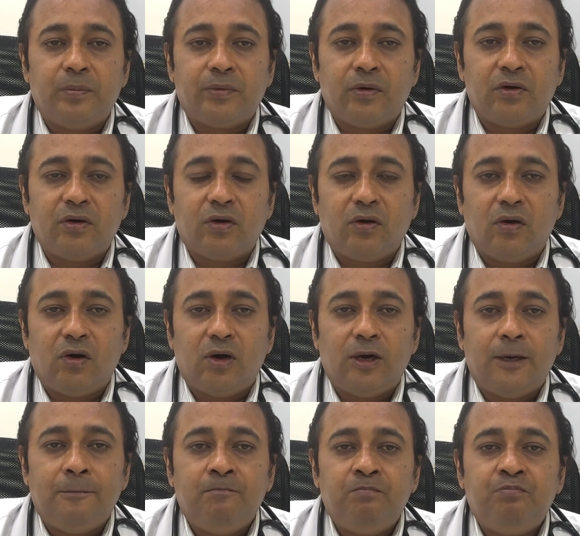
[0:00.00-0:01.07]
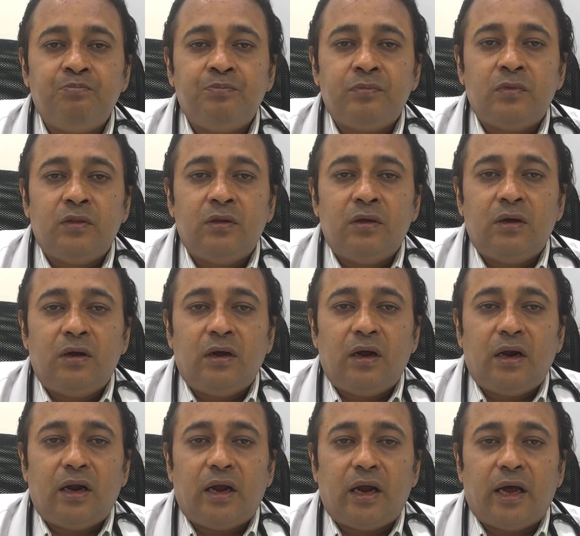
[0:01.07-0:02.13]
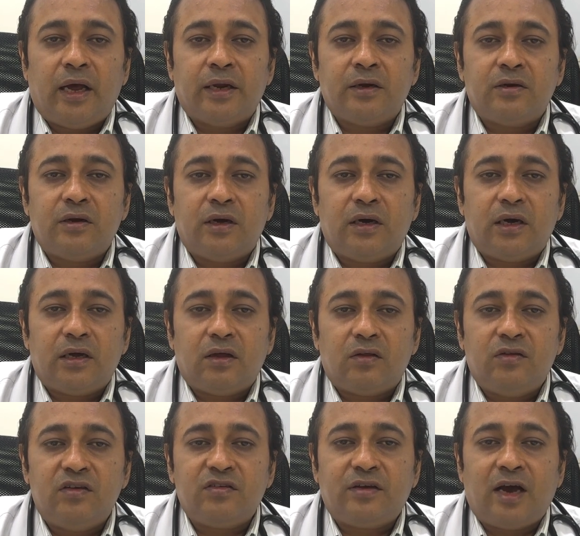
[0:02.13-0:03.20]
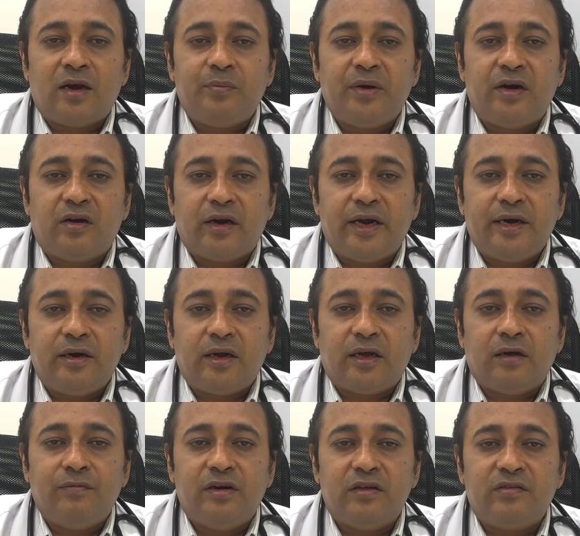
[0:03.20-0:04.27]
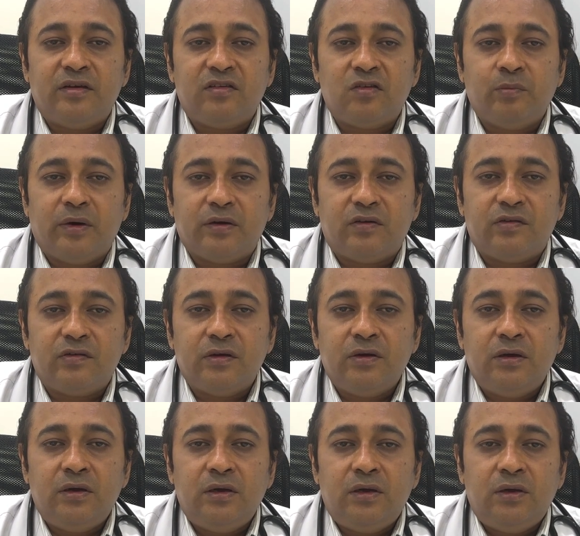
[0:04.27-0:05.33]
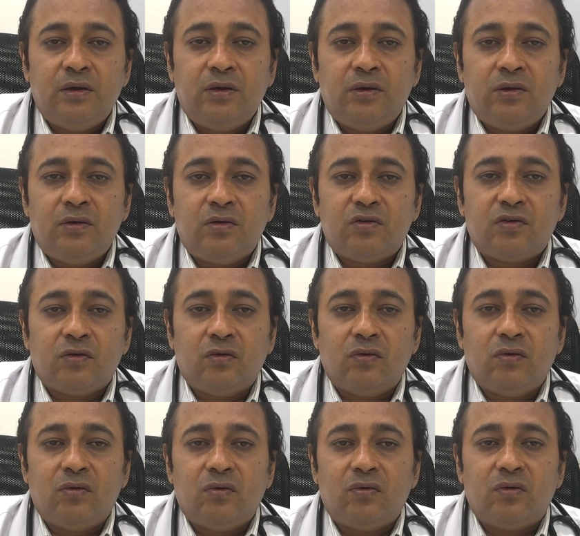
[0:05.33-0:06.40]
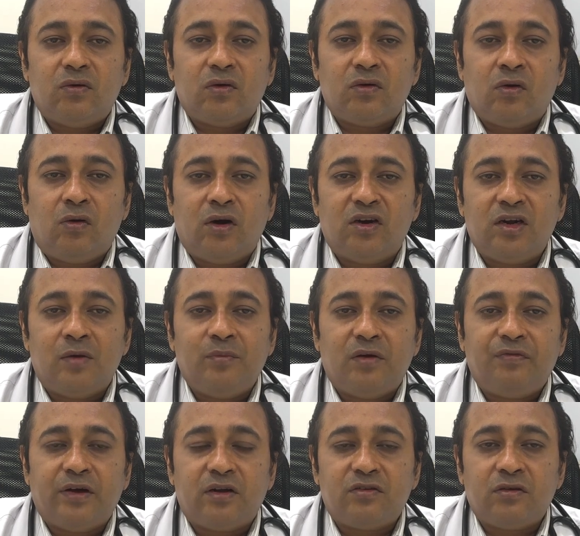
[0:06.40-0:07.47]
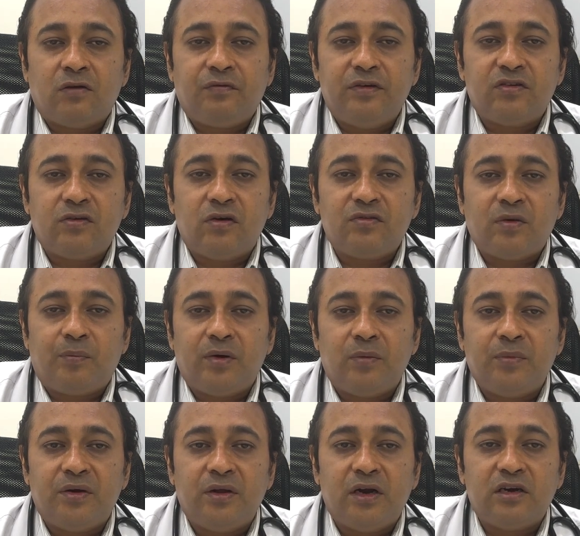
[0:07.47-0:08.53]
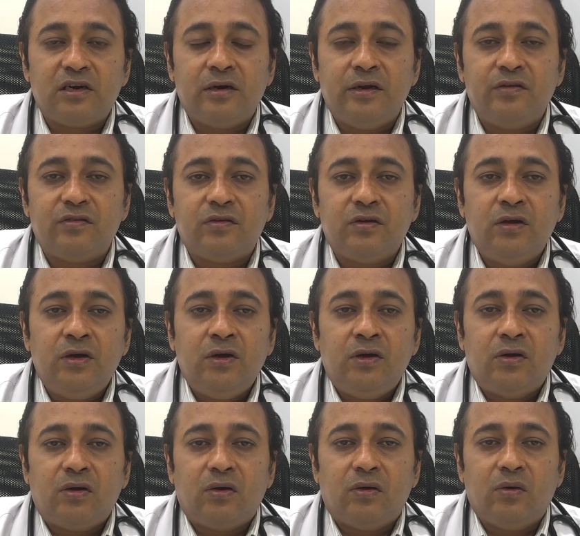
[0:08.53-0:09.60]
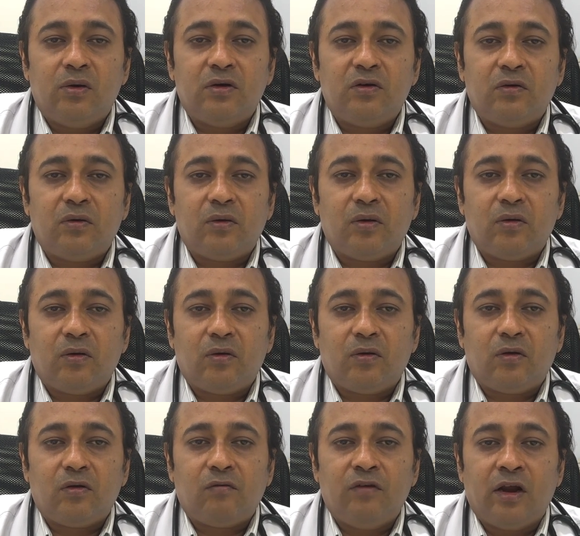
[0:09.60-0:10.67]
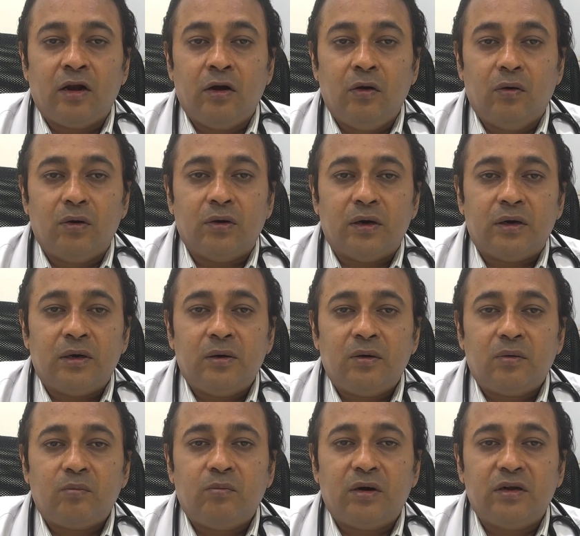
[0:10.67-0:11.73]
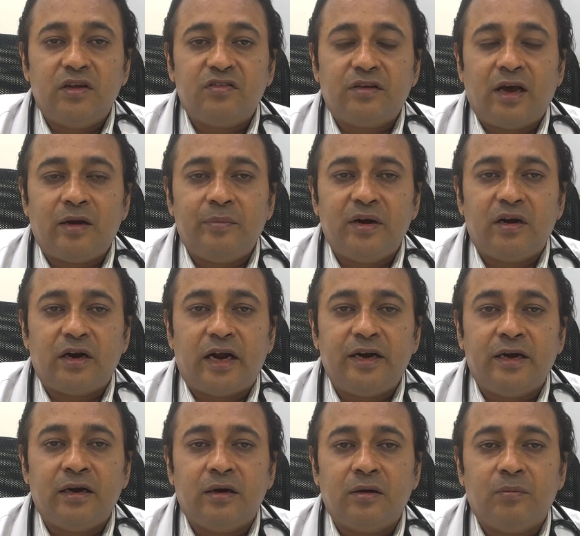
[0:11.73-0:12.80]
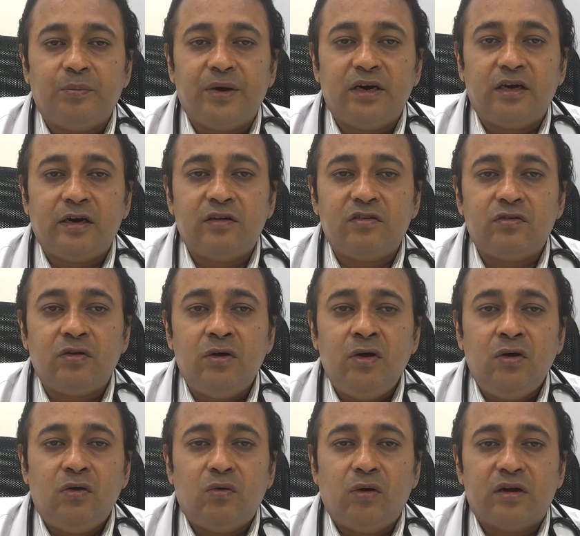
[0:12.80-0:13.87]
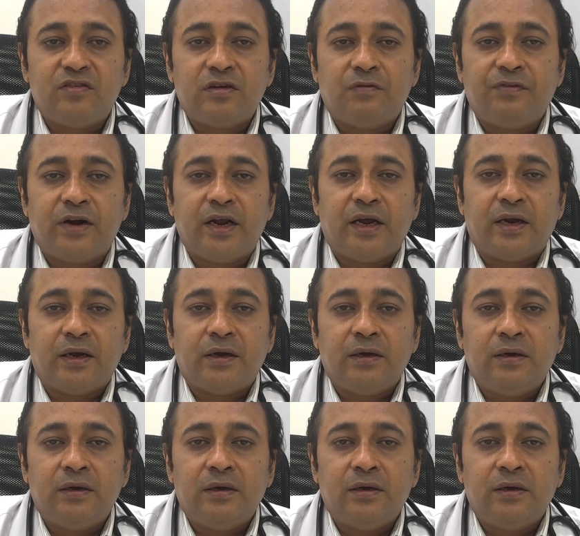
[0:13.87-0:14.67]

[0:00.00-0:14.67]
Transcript: protocol, and this can be tried every 6 months. So long-term effects of viscosupplementation is not well known, but this can be tried in patients who are suffering.